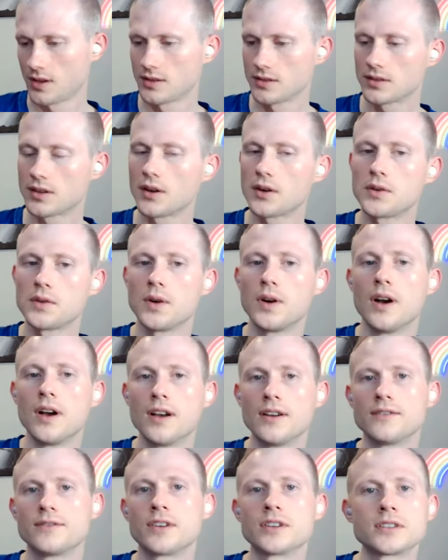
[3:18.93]
So
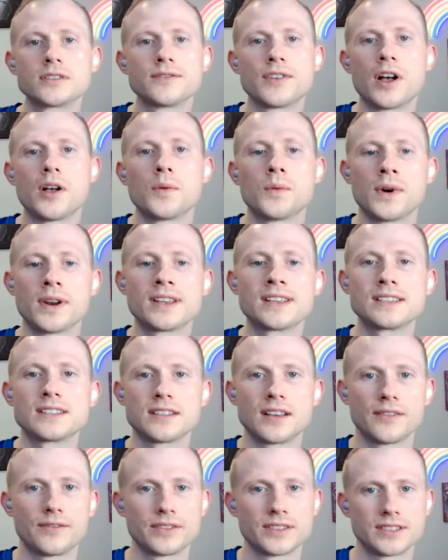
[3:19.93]
first of all, what is
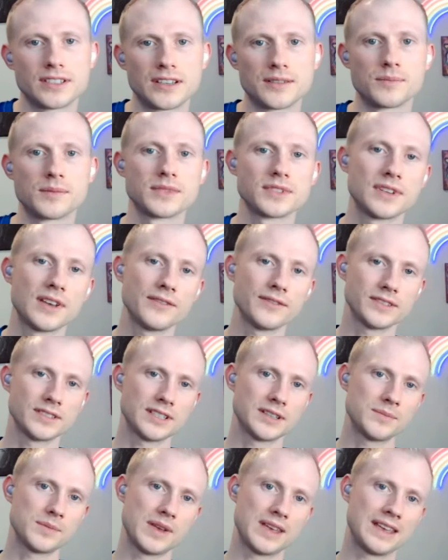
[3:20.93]
self-esteem?
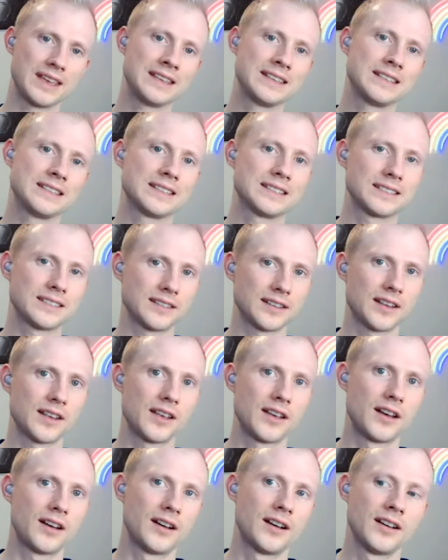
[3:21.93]
Self-esteem is
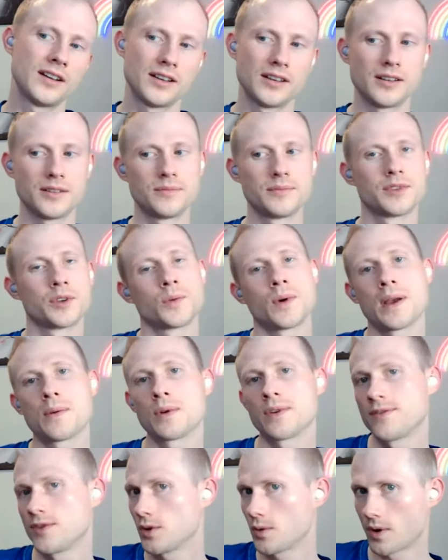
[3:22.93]
the way
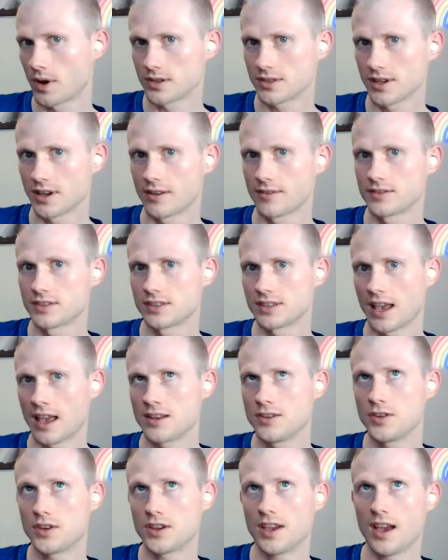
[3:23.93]
we view ourselves.
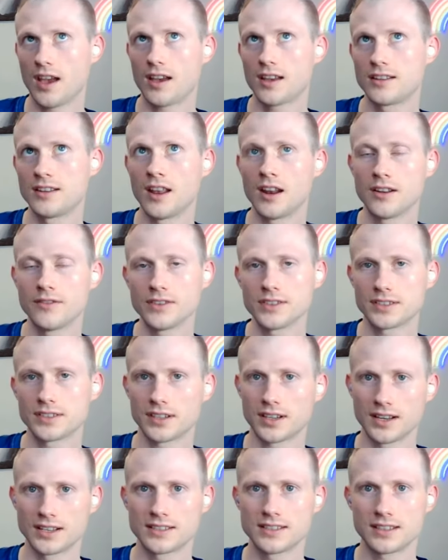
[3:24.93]
And you can't, none of us
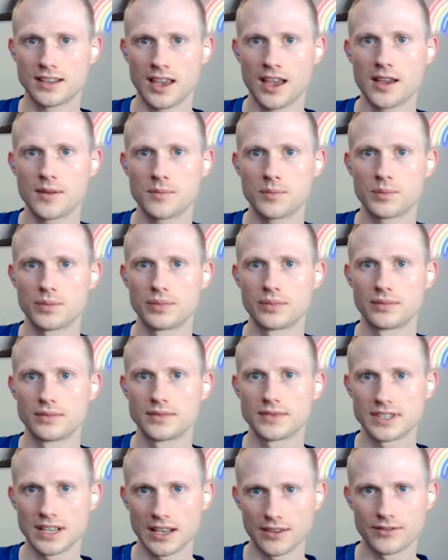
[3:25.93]
can escape
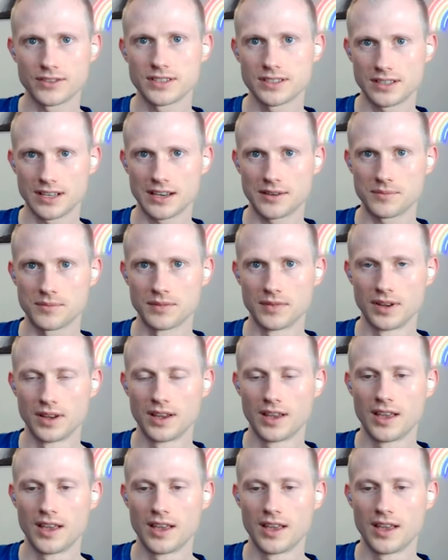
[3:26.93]
self-esteem.